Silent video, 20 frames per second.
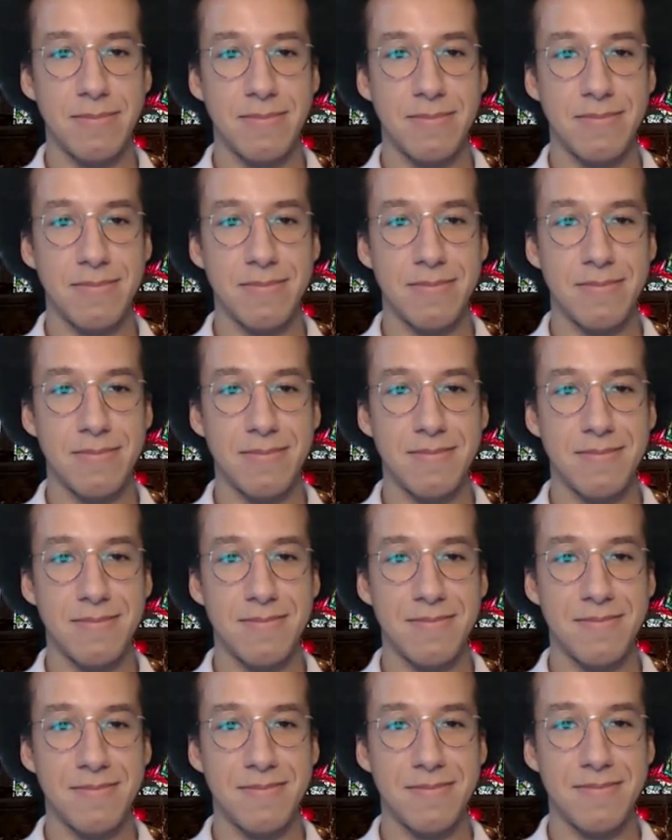
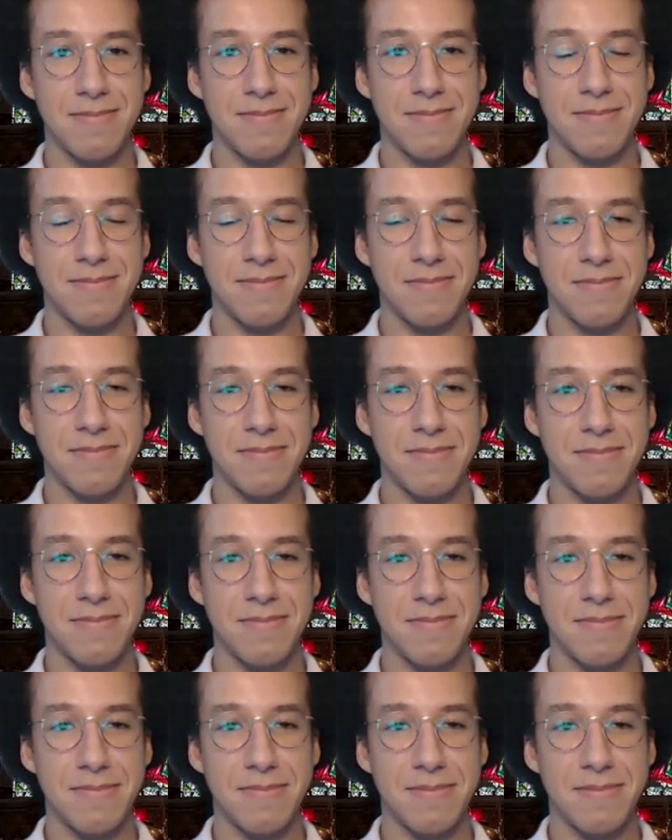
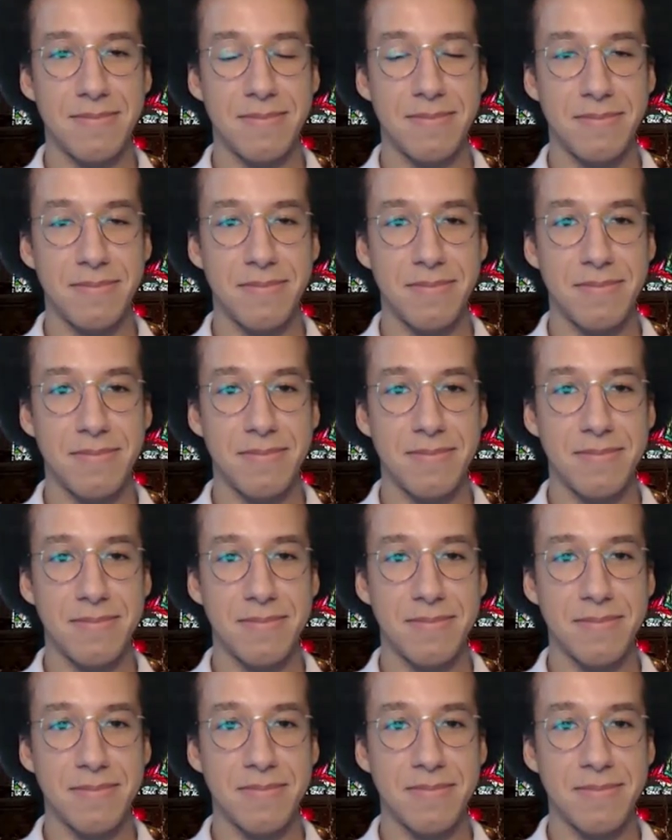
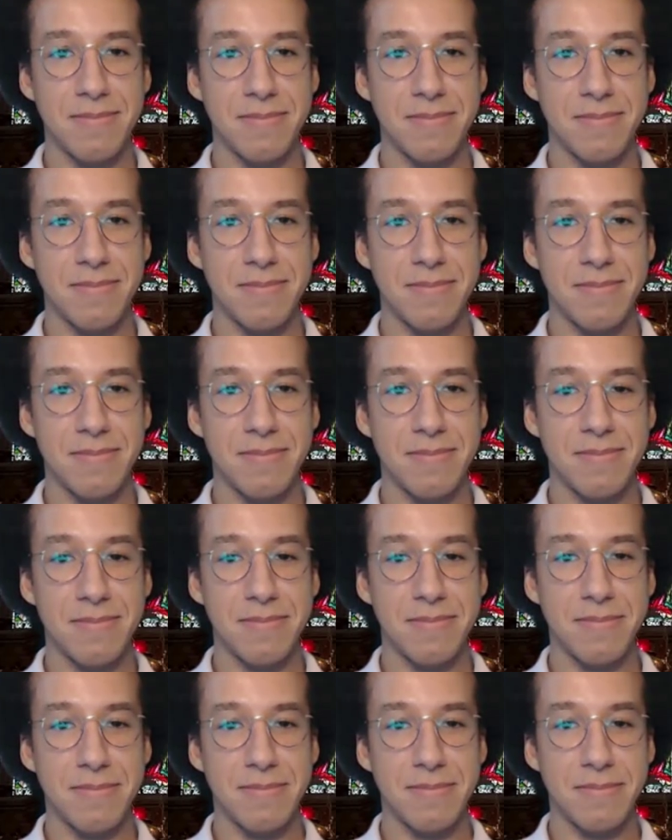
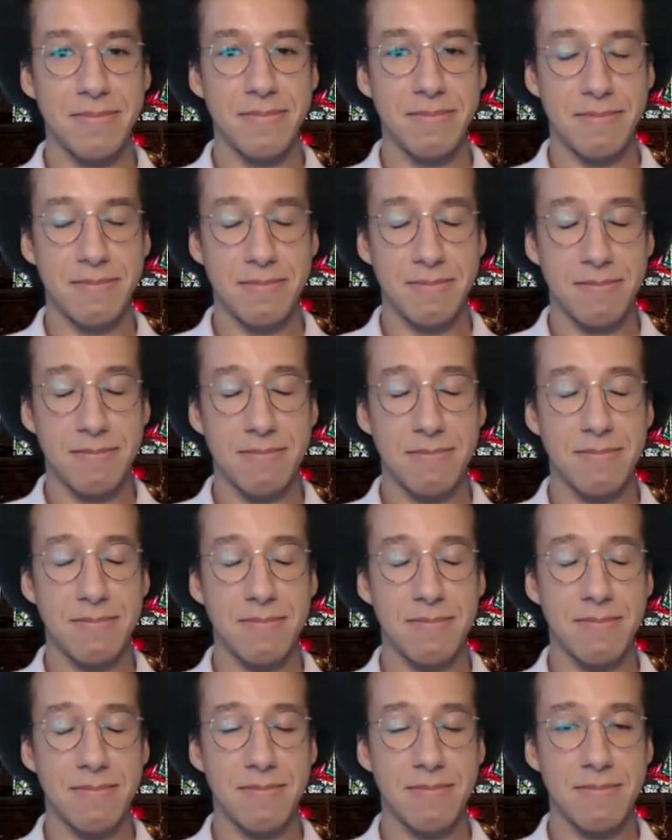
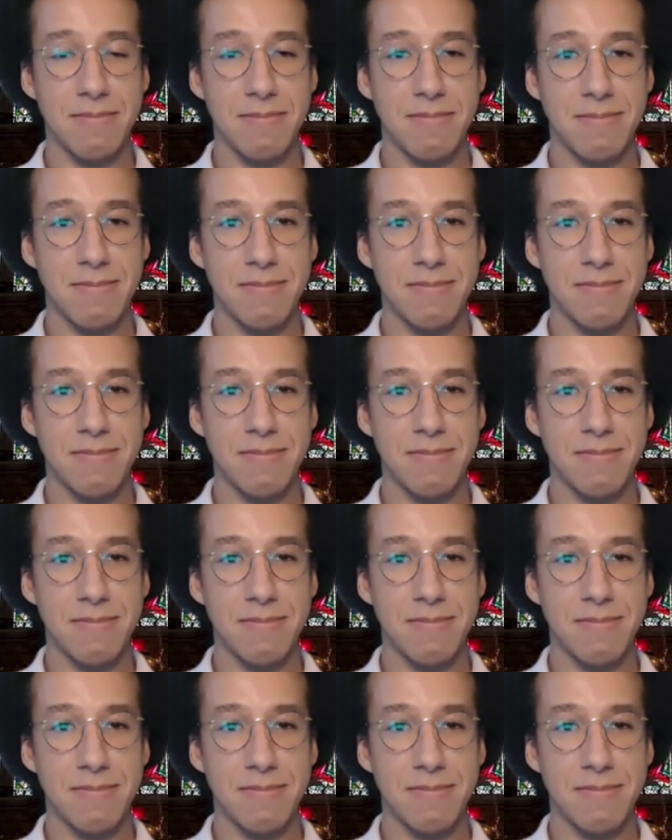(silent)